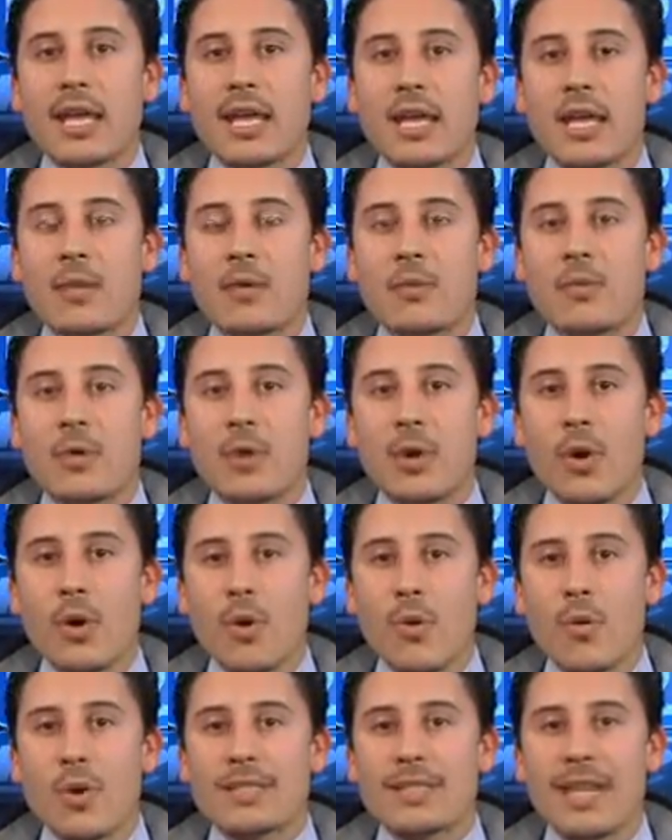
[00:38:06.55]
He would
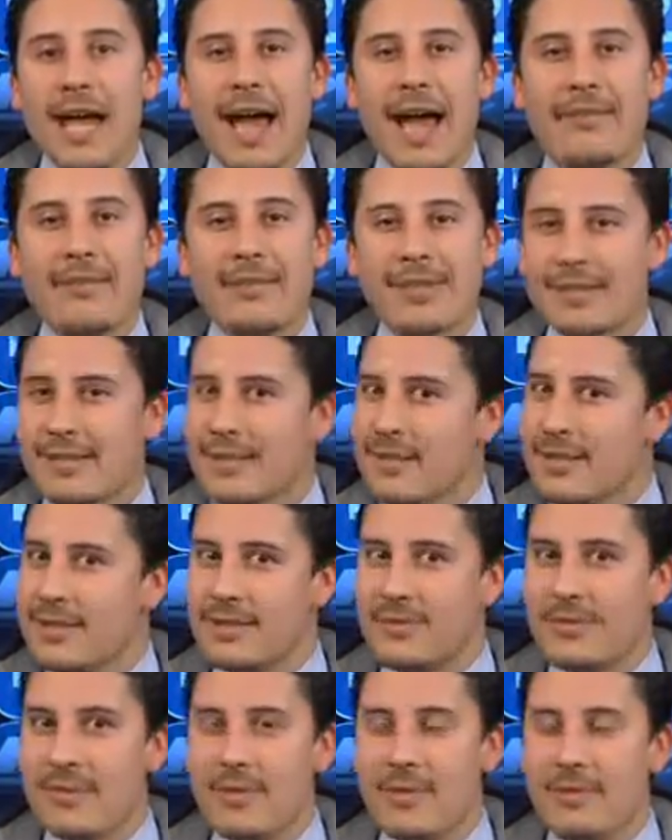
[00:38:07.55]
always have his
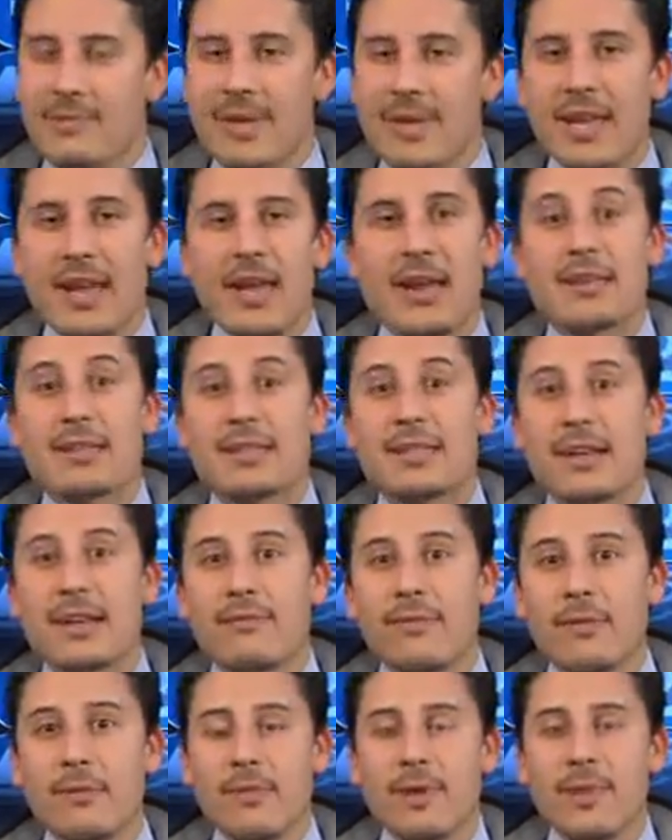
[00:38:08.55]
list with him. He had his
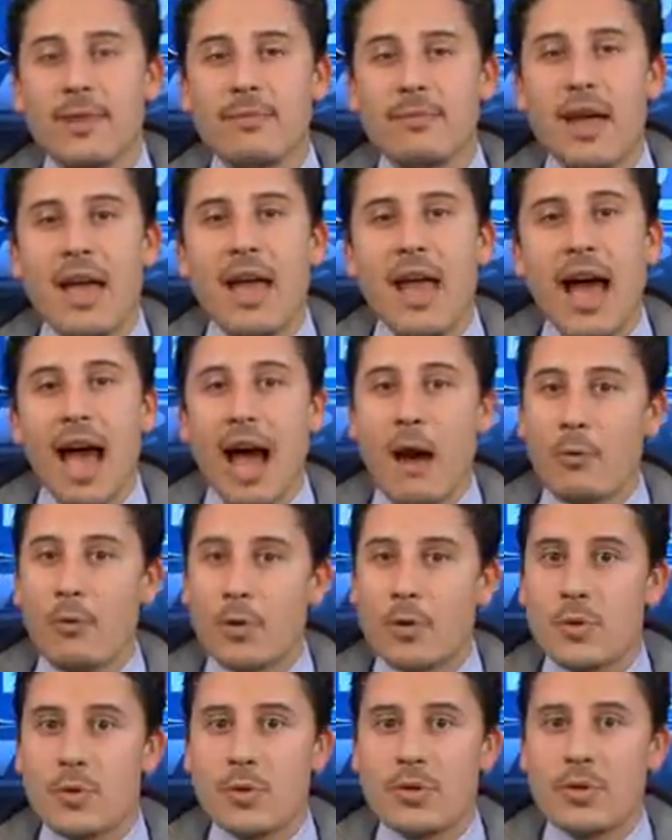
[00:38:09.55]
cell phone with him. I
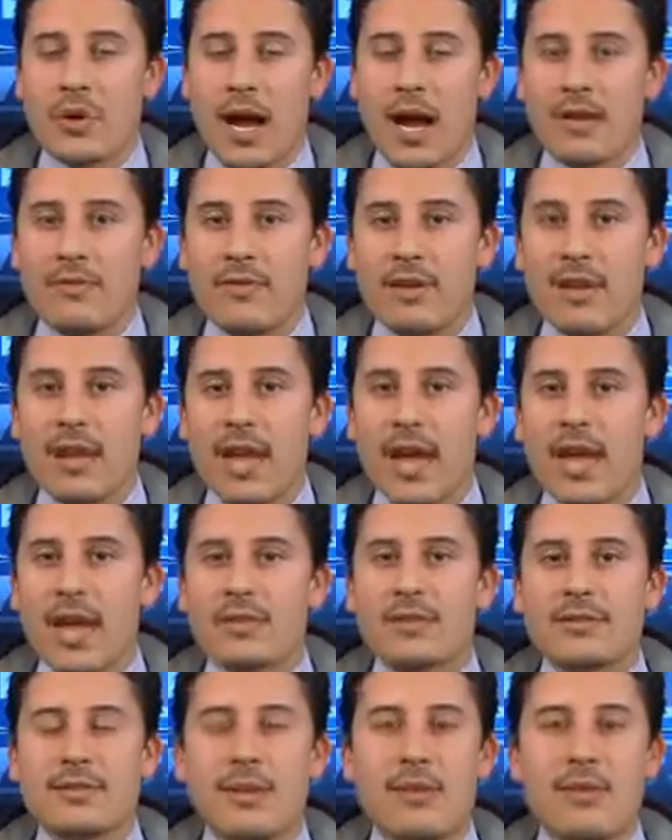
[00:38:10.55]
would do the driving,
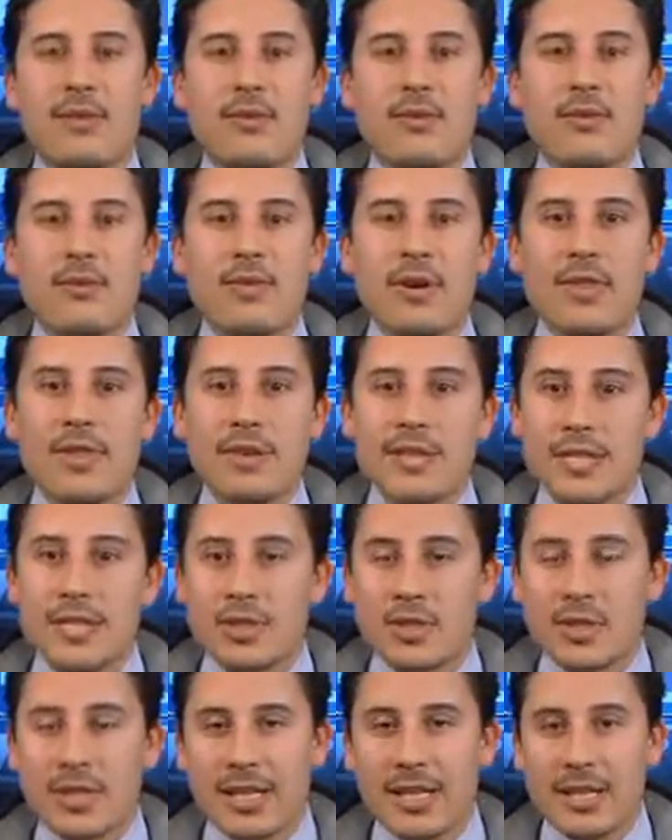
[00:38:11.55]
and so the
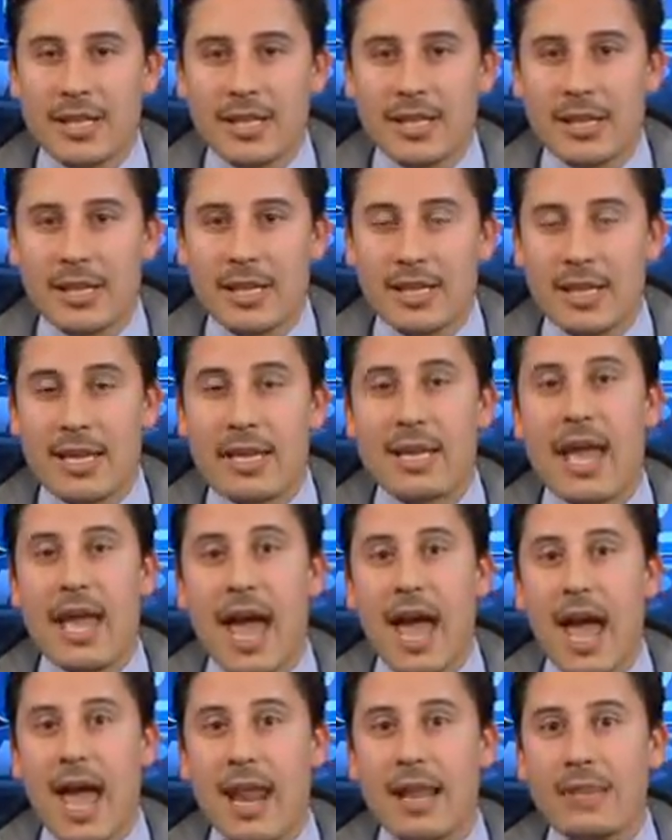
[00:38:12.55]
district that he
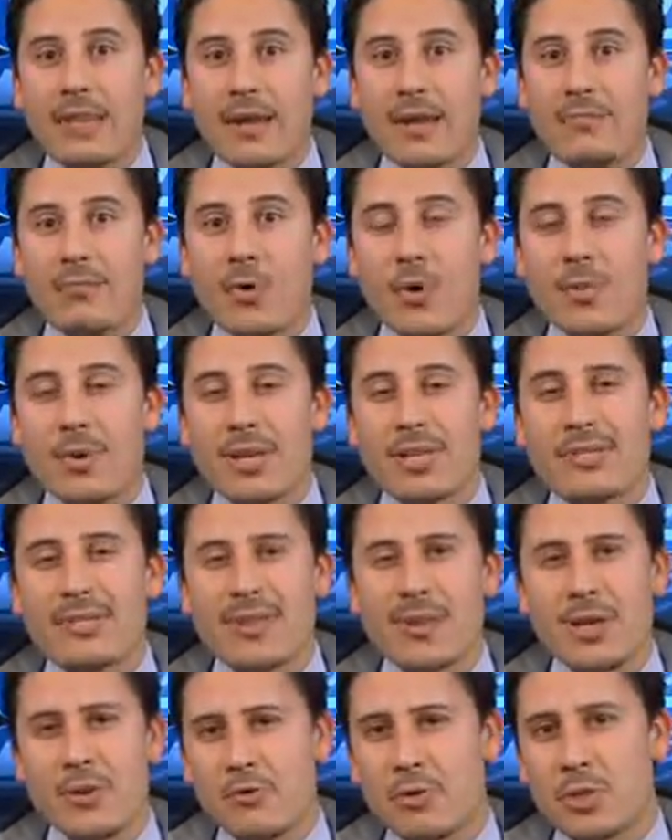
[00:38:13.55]
had at that moment,
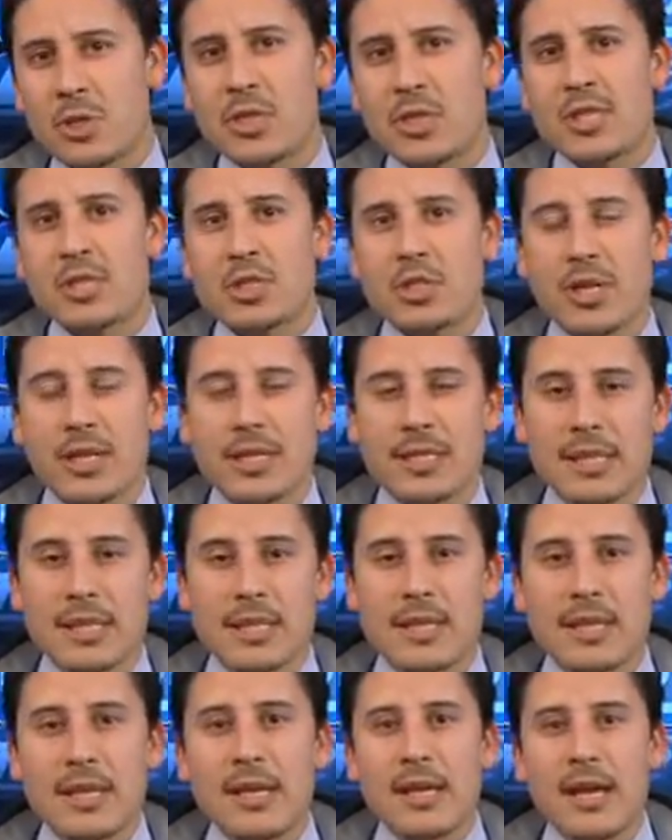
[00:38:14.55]
it's a huge district,
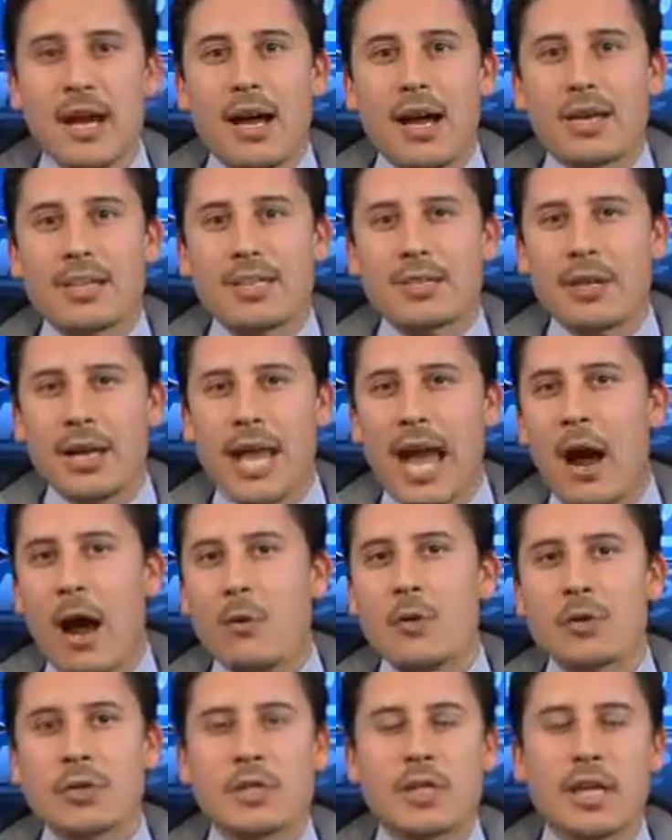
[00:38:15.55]
took
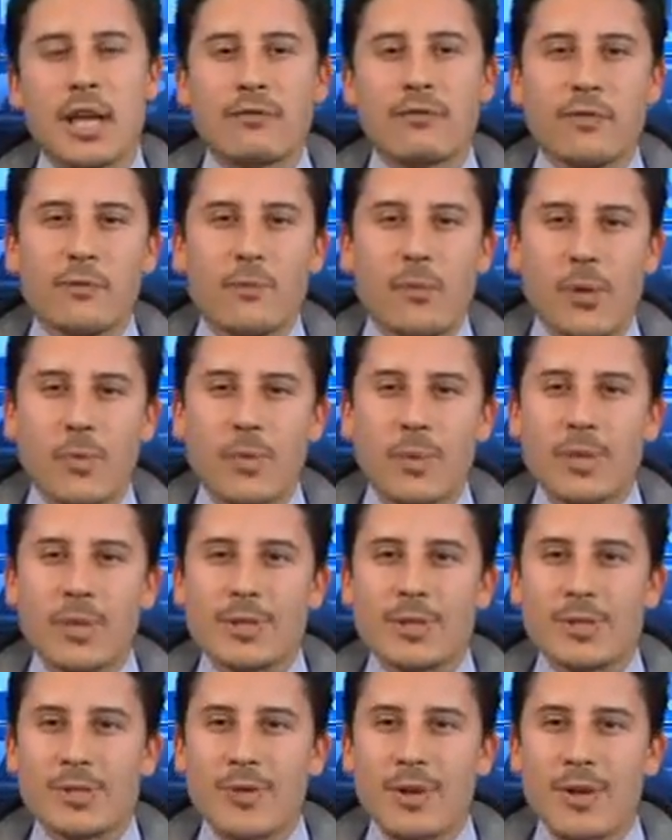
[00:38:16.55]
hours to get from one
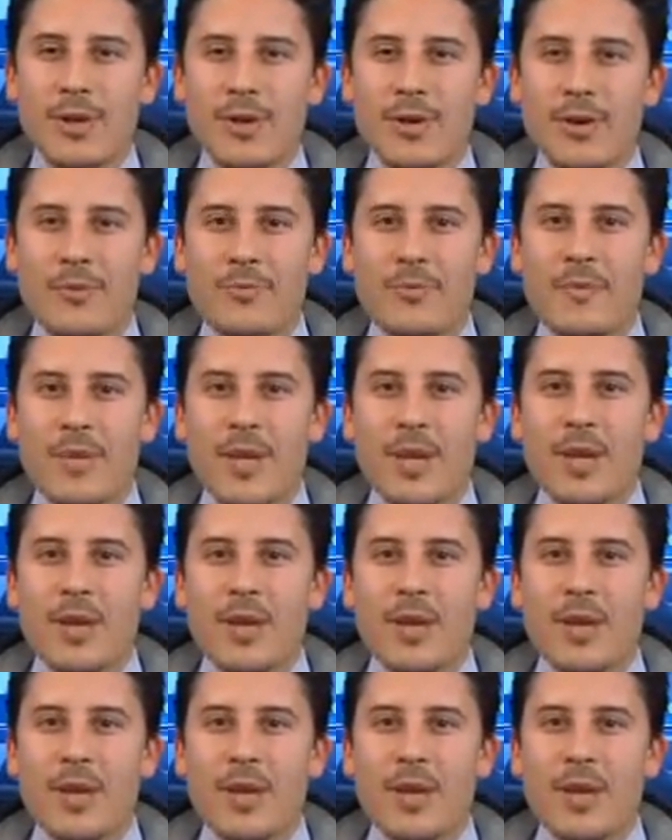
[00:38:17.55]
place to another.